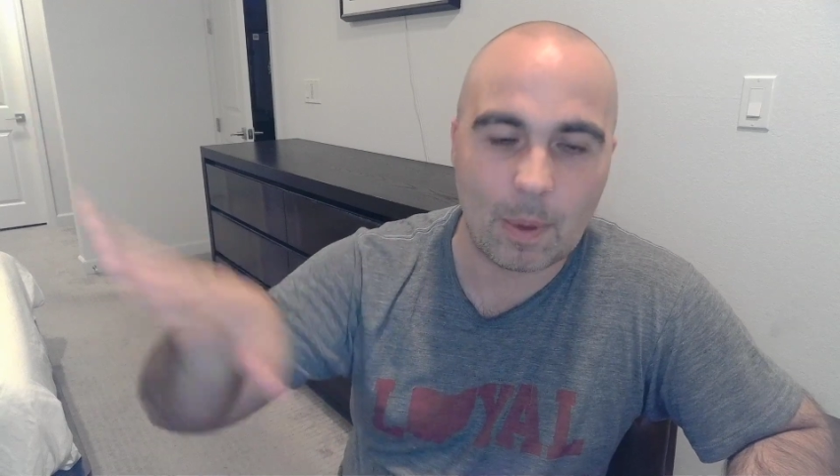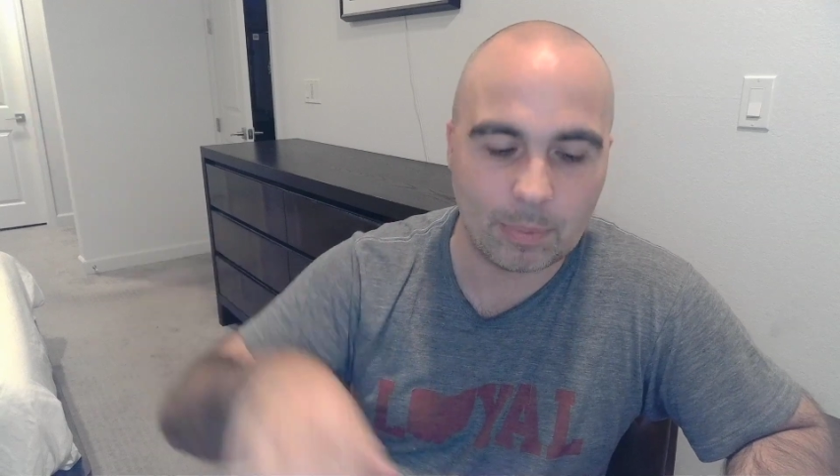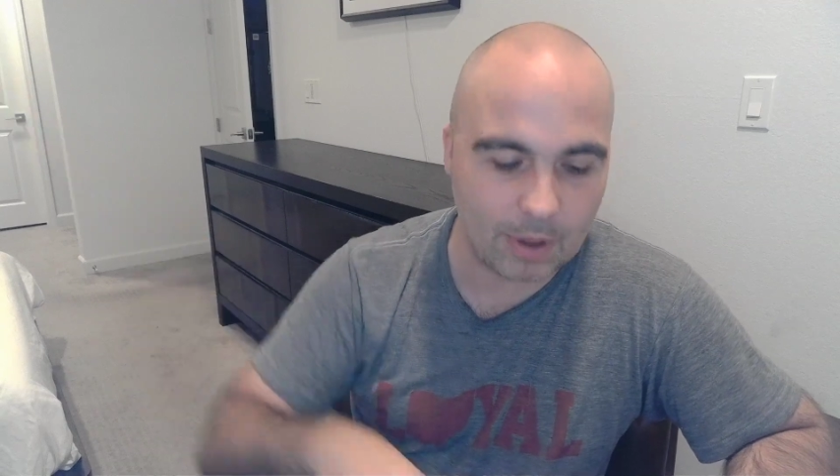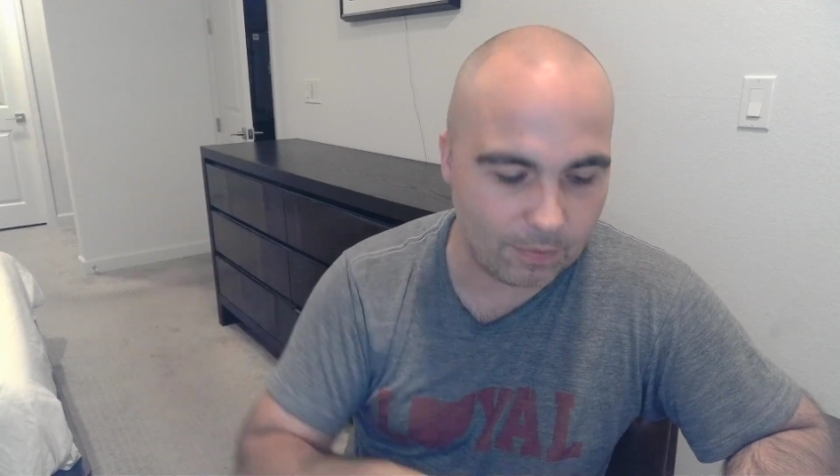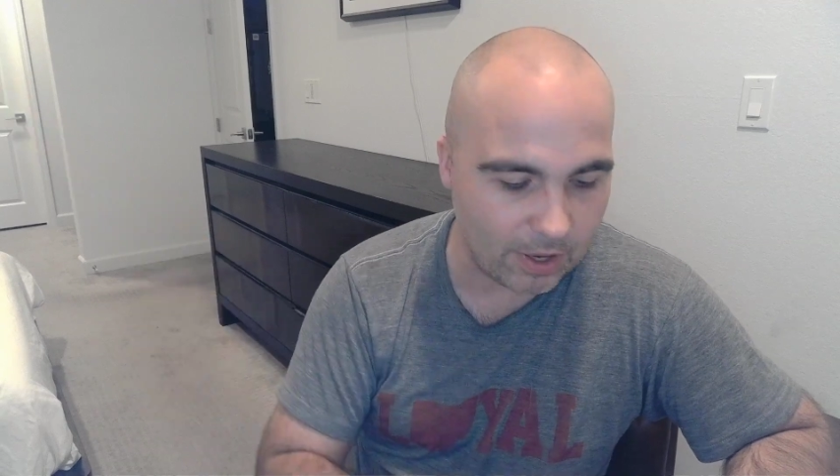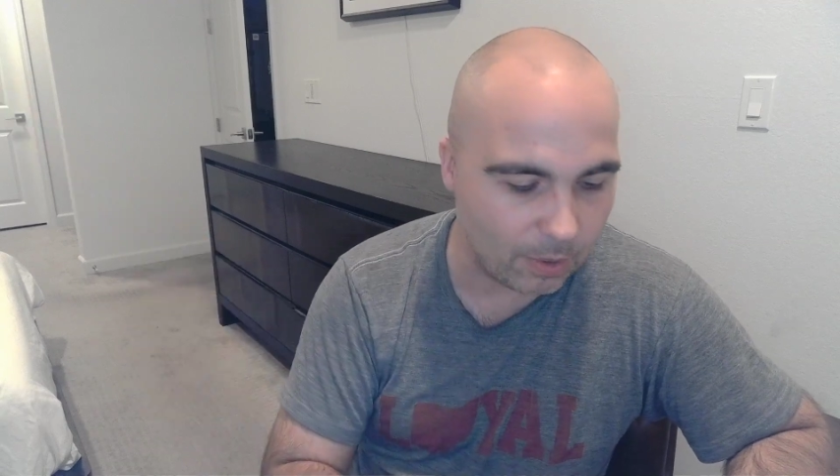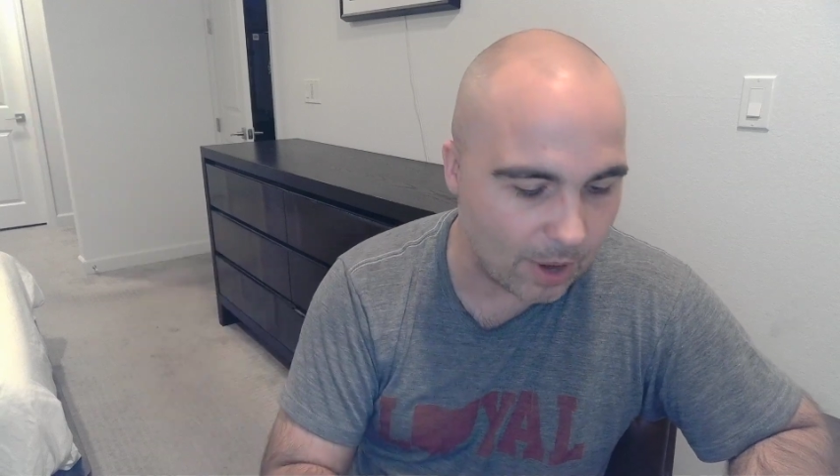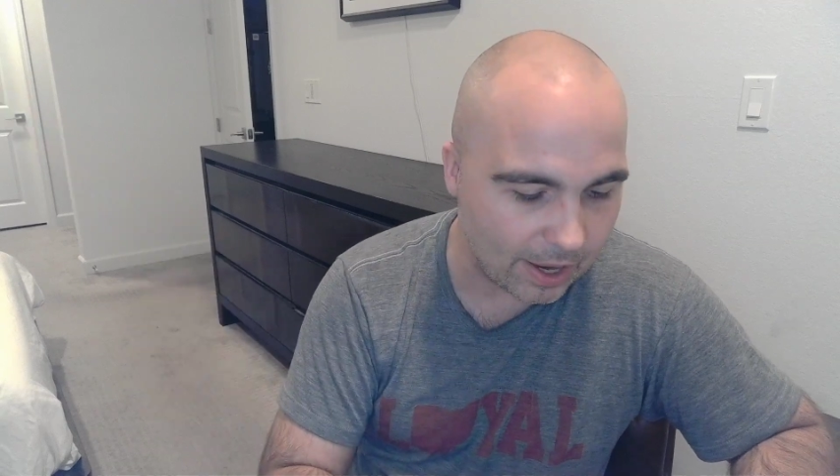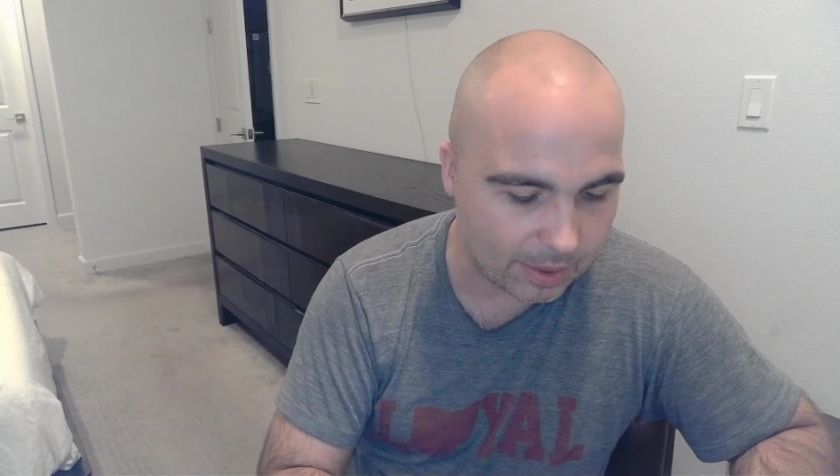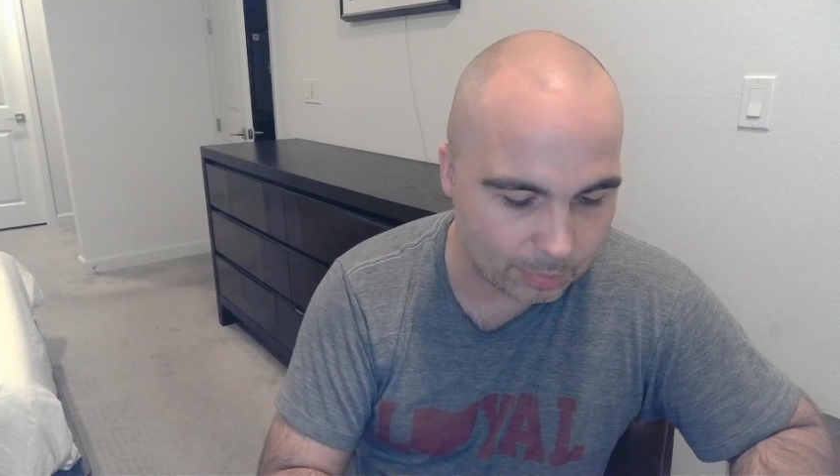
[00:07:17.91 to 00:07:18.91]
my Plum video.
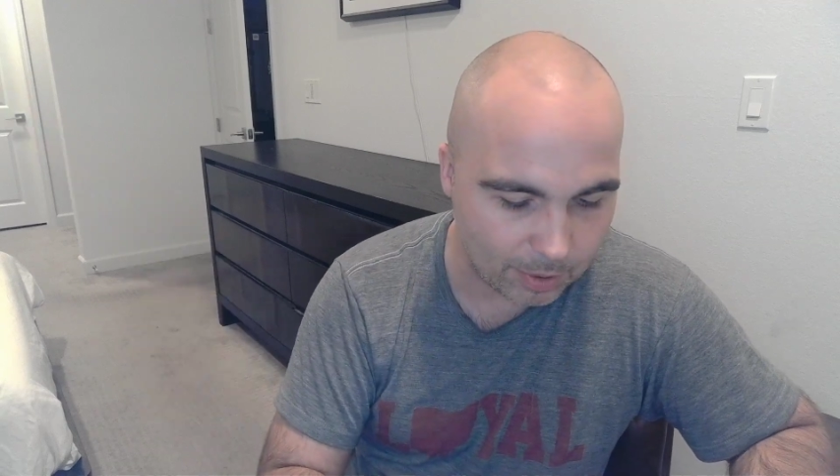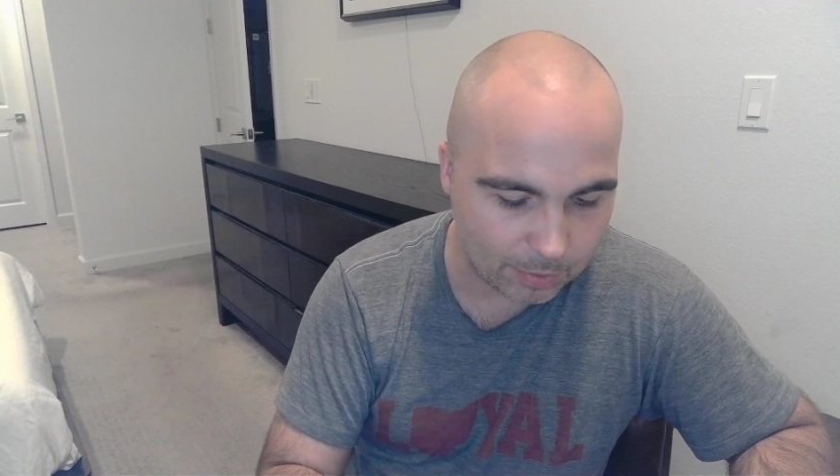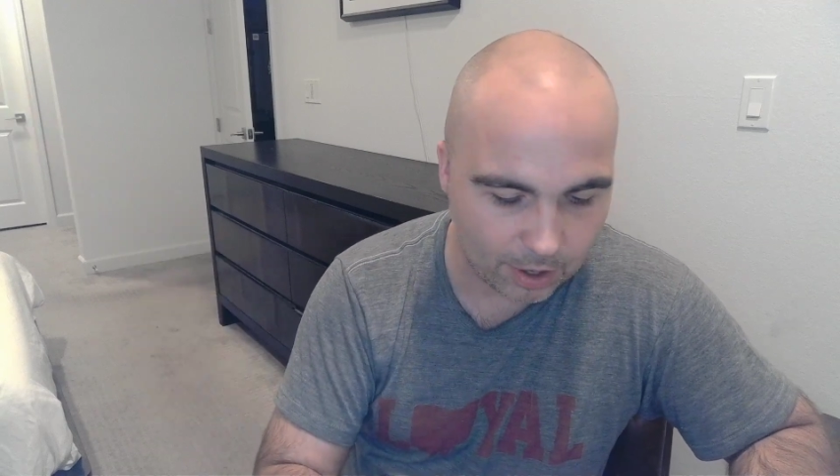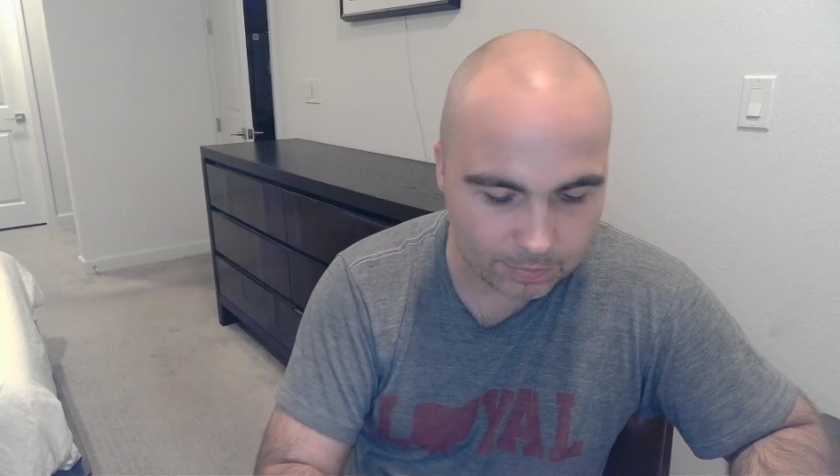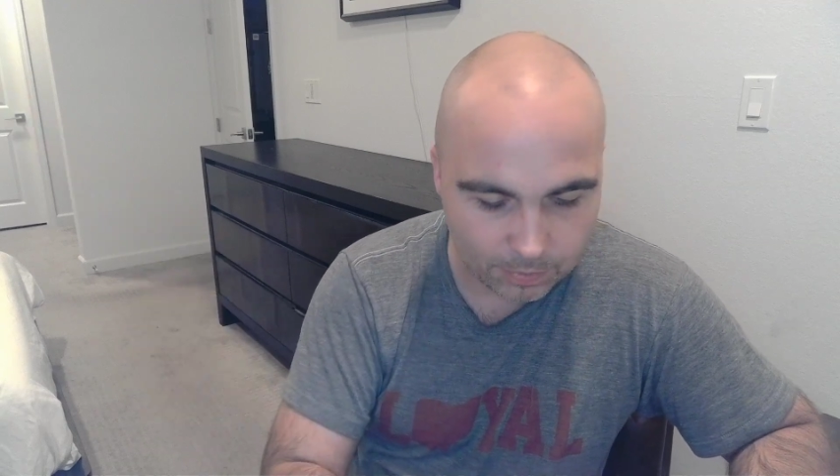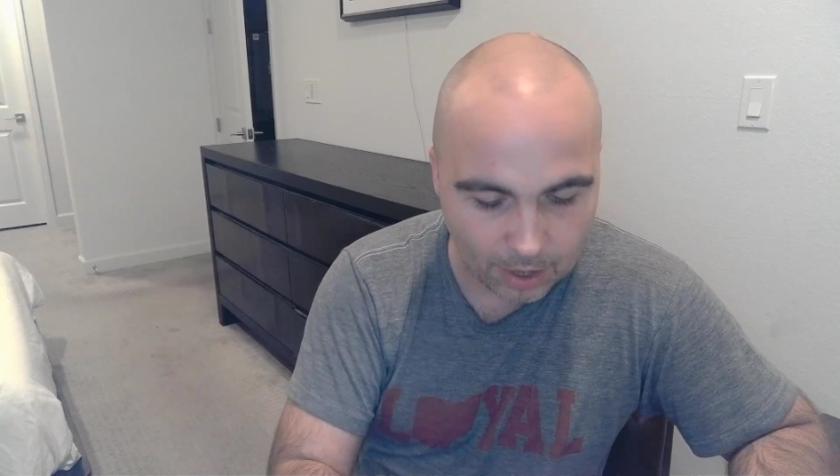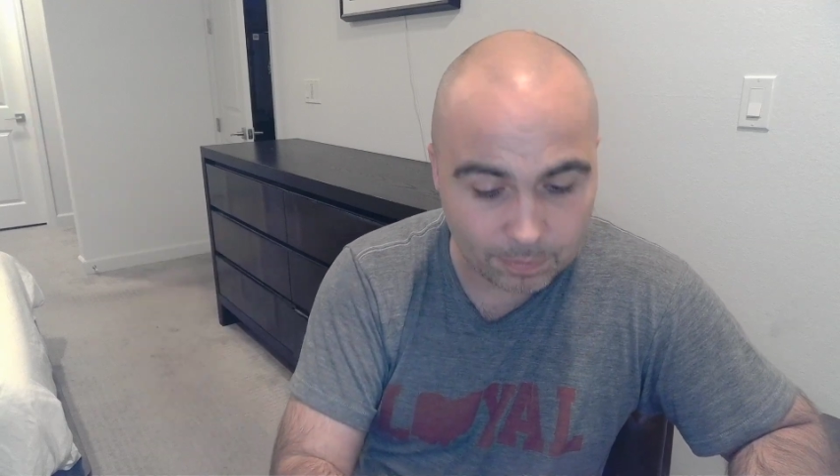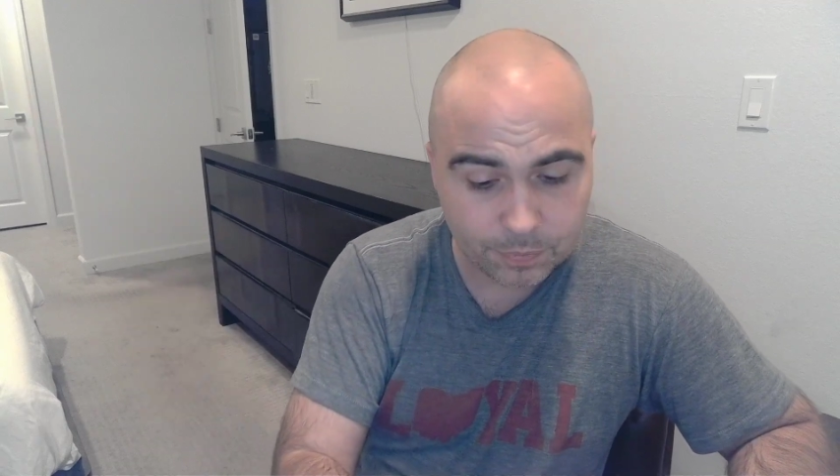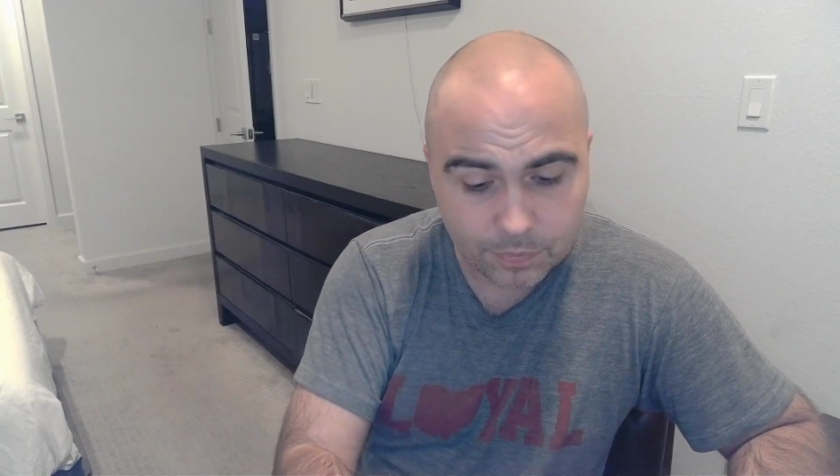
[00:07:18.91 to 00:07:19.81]
I got the Plum card, right?